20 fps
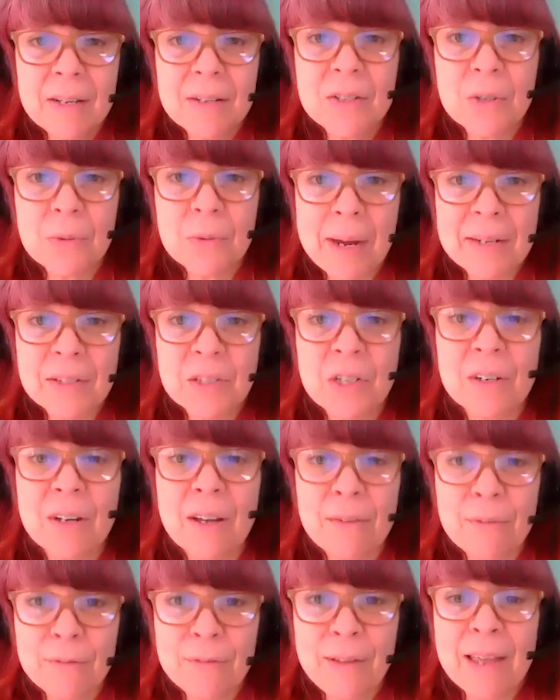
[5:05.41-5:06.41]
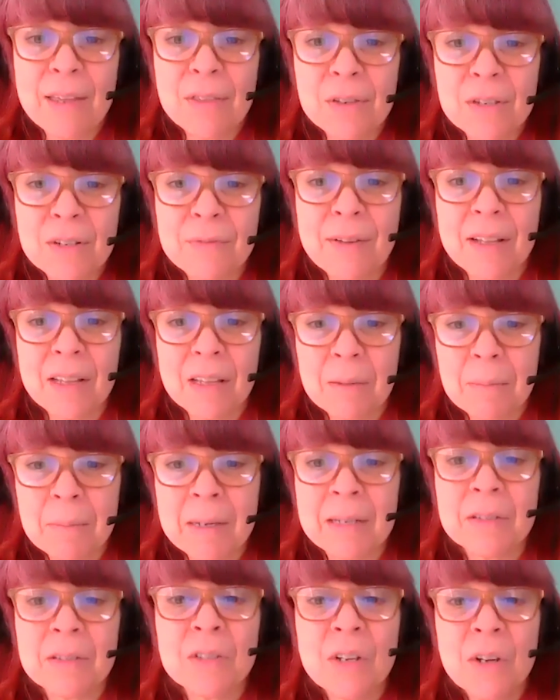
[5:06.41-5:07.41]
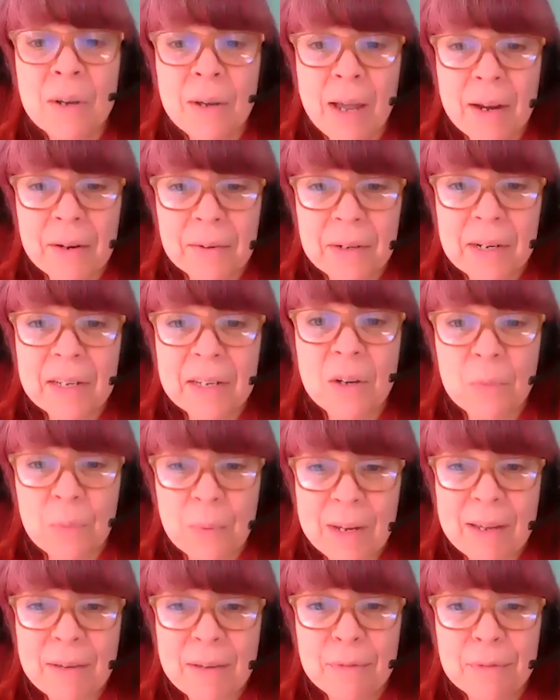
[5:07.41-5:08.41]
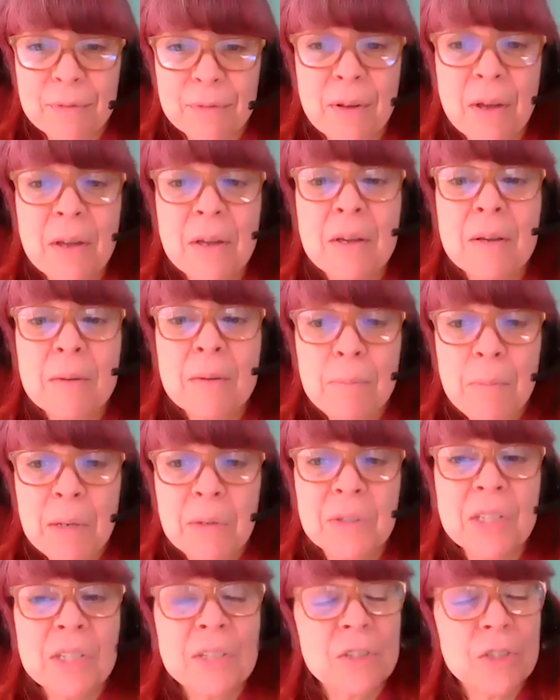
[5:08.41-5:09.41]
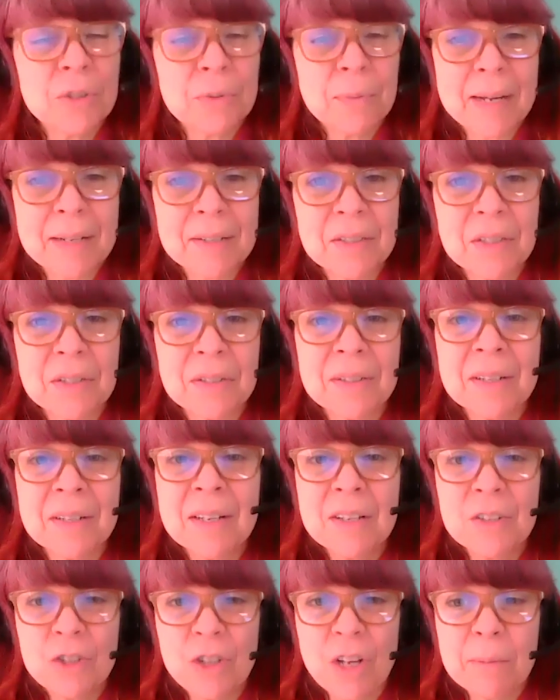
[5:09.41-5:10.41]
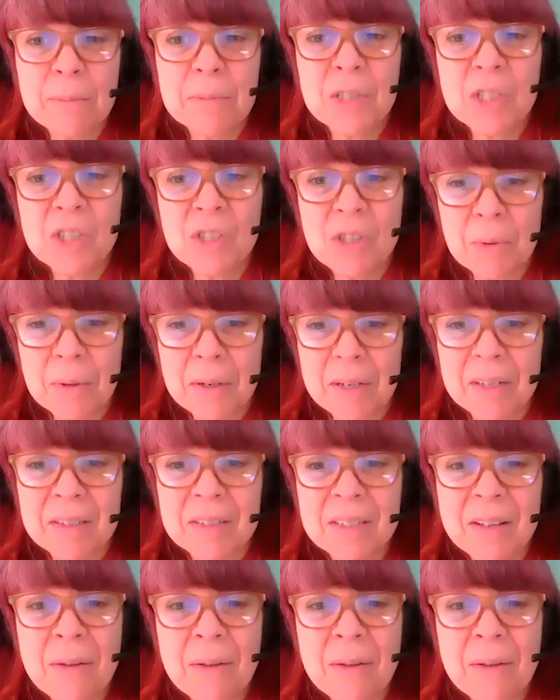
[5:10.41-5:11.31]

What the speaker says: Director of Faith Development, Erica Reef, Music Director, James Stewart,